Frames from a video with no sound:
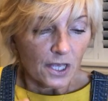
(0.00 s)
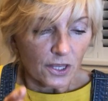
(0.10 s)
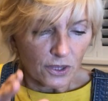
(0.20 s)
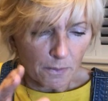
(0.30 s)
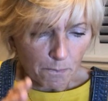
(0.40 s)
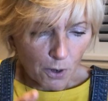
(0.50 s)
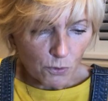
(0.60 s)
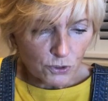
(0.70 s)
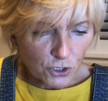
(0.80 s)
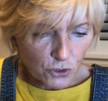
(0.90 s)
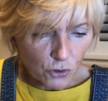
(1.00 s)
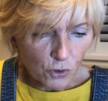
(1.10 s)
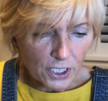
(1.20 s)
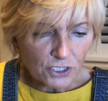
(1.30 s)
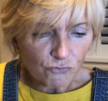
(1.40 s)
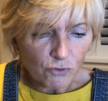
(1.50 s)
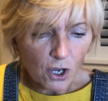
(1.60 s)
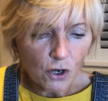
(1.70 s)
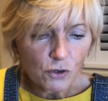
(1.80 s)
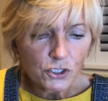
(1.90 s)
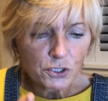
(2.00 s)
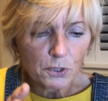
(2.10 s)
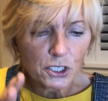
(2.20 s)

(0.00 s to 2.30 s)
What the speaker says: The motor noise rose to a